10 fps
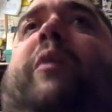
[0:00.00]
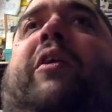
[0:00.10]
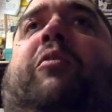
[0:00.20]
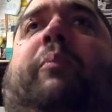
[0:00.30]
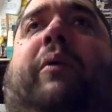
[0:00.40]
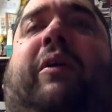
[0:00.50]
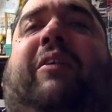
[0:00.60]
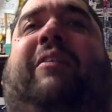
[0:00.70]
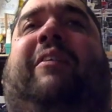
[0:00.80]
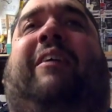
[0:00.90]
which
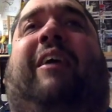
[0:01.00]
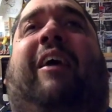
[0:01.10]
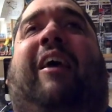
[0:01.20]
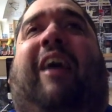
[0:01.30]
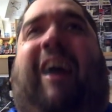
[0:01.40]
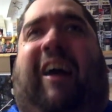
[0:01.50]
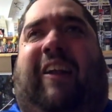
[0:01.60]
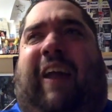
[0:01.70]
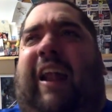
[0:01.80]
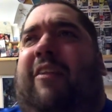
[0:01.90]
puts
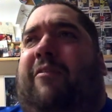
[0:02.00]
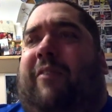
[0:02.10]
a lot